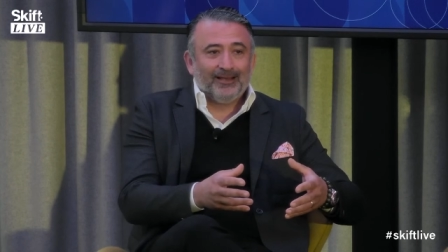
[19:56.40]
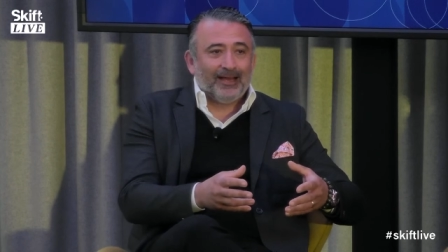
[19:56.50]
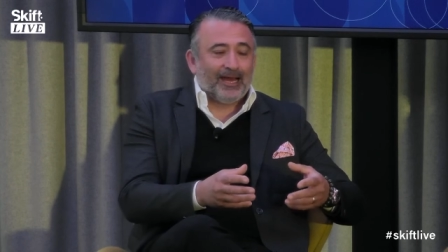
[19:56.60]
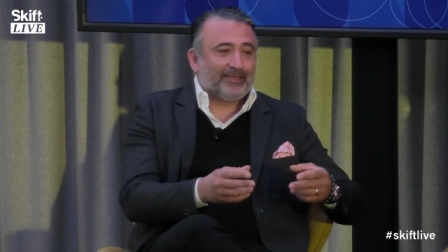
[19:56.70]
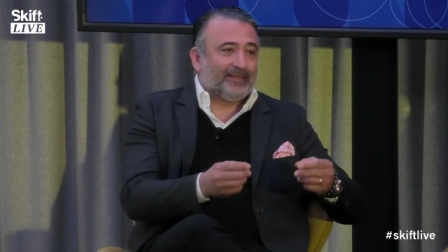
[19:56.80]

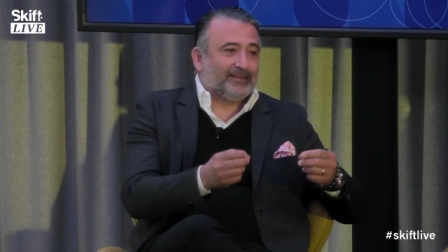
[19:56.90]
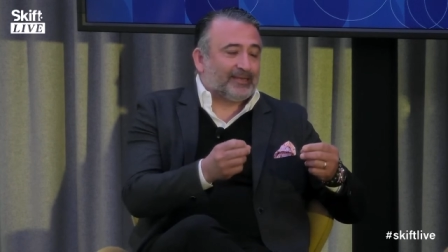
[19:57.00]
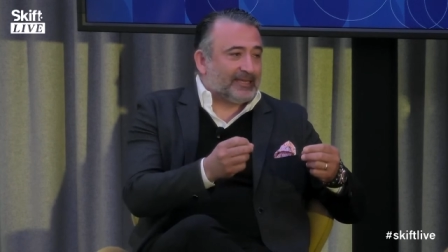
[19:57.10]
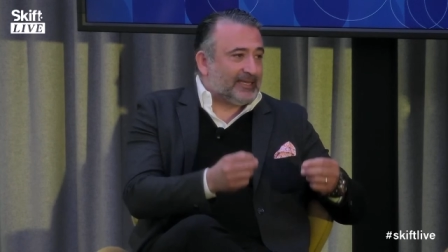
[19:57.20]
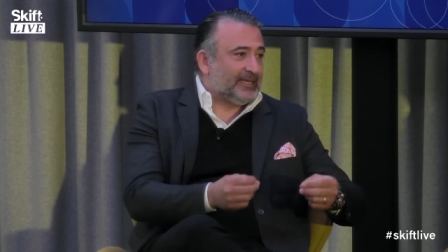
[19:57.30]
I think the
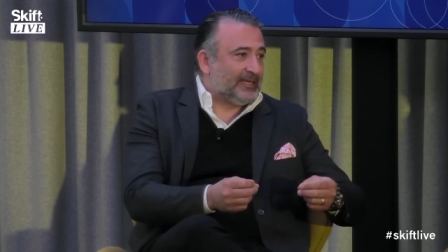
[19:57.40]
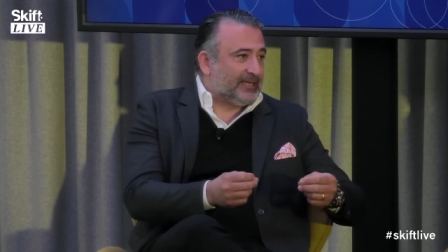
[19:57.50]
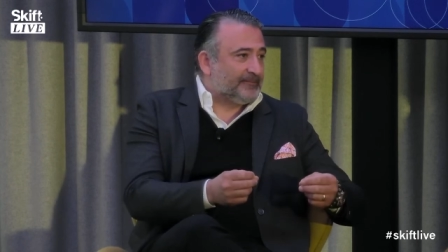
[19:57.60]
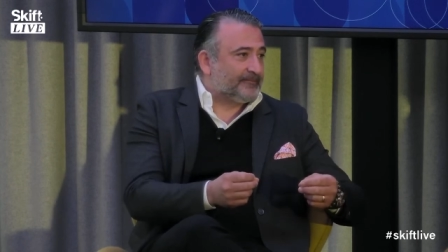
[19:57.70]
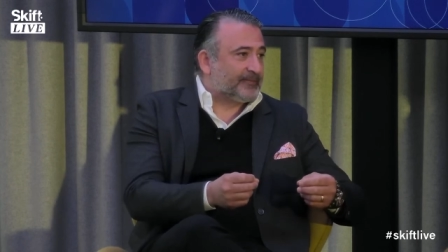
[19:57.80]

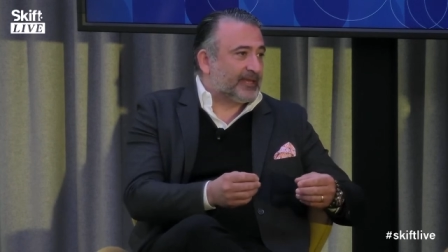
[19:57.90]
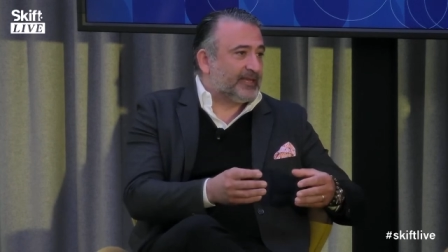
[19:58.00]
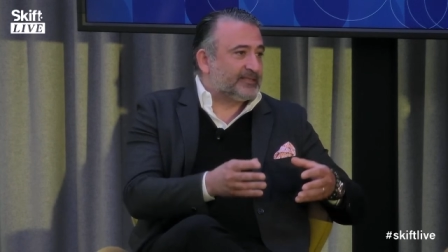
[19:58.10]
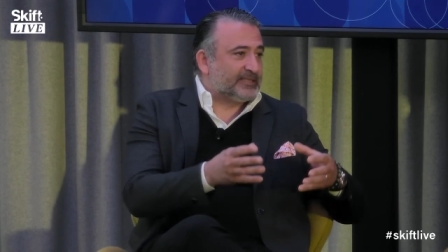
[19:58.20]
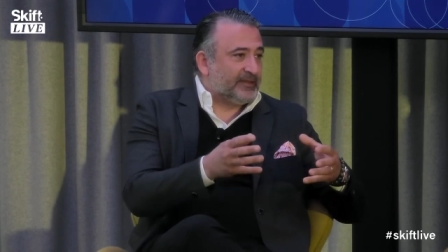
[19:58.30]
key
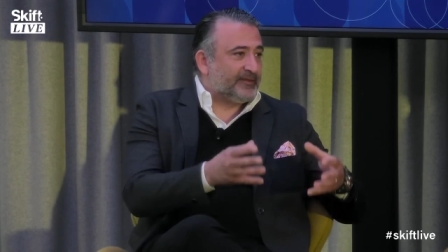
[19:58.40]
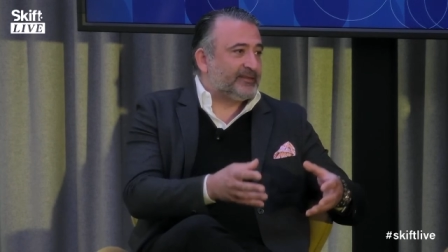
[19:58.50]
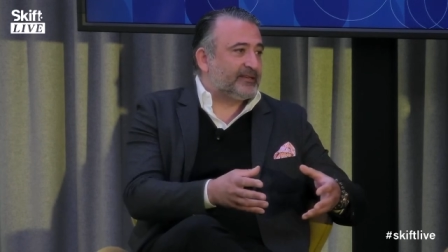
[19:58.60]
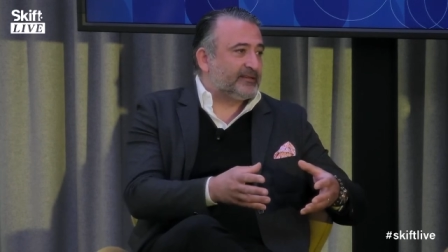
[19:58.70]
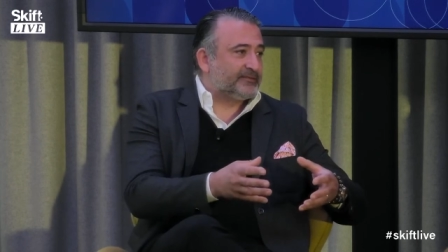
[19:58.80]
is giving
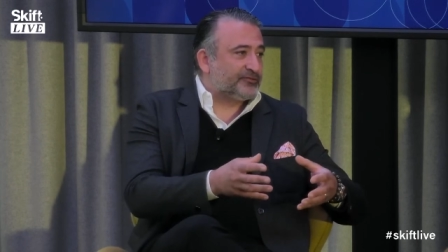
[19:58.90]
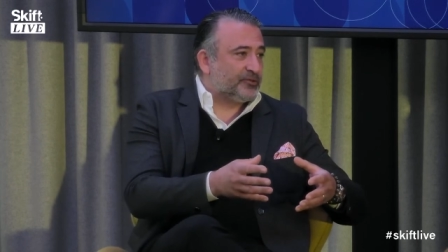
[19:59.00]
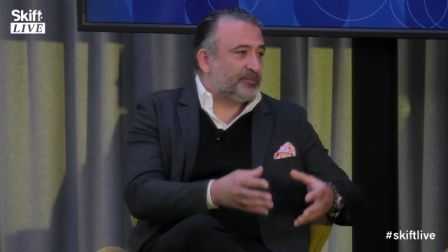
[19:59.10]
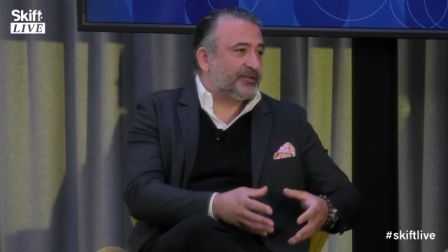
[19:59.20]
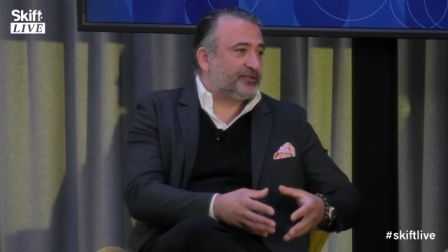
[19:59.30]
the
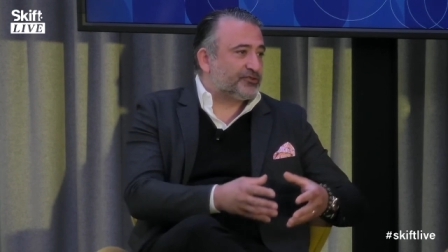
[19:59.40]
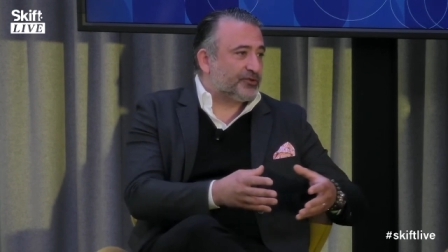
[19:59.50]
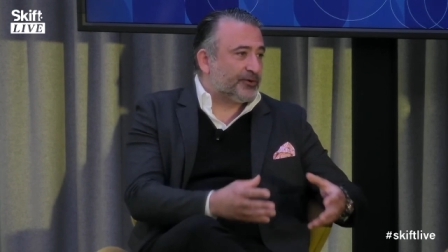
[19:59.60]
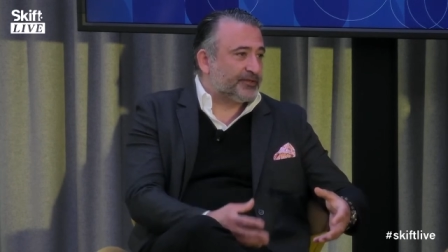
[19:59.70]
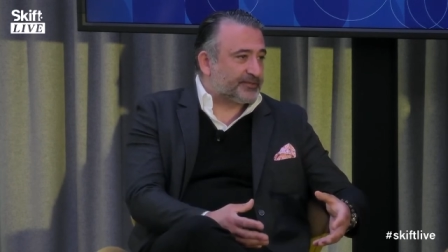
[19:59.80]
consumer the
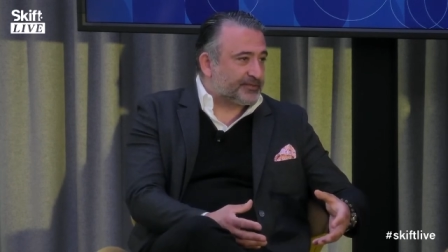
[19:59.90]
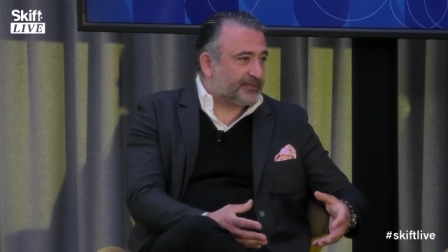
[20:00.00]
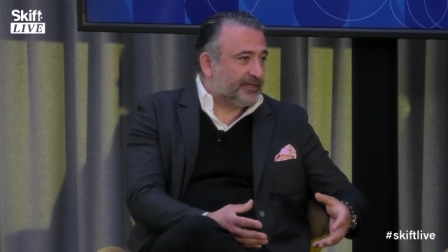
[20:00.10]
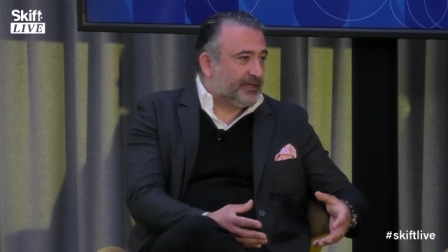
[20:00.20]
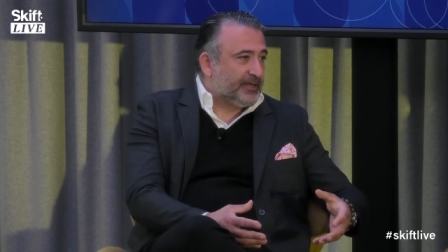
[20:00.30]
choice,
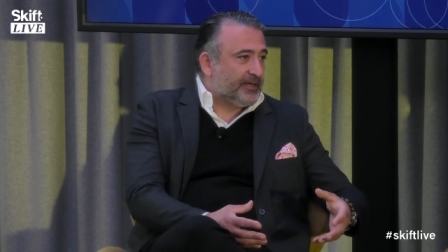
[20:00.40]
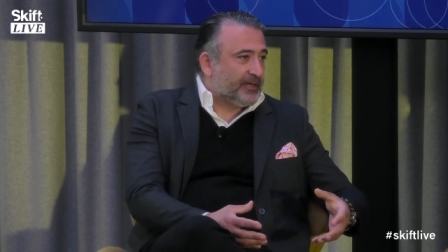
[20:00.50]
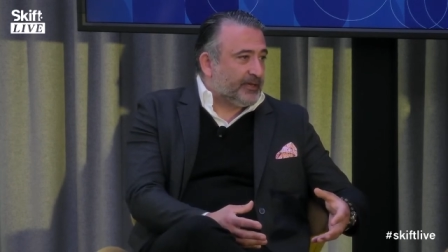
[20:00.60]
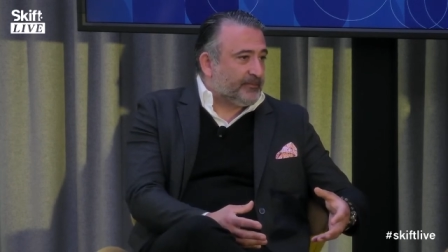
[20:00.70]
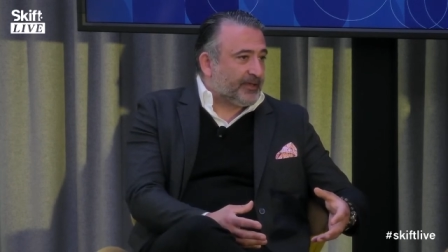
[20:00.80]

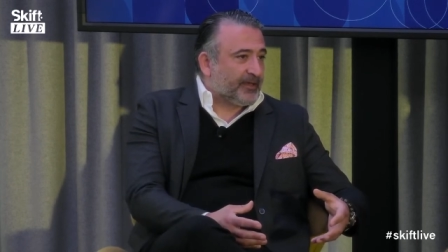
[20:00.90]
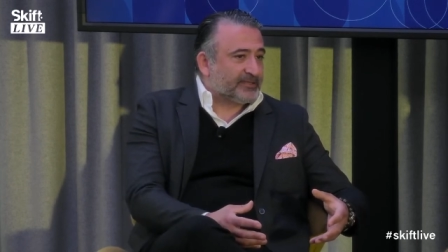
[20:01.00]
because